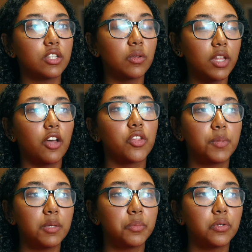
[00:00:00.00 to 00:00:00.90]
Don't let other
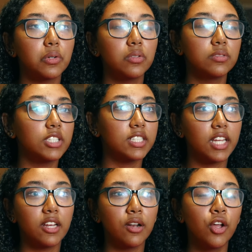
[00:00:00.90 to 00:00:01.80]
people
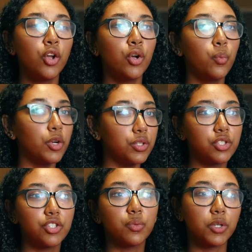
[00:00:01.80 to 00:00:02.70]
dictate what you
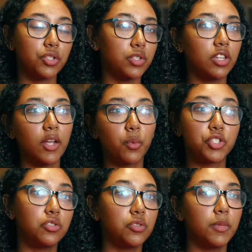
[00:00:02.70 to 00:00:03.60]
should do, what you should like,
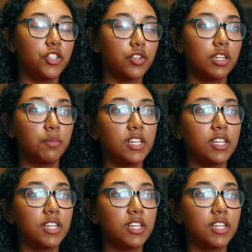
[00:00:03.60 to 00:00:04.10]
what you should major in,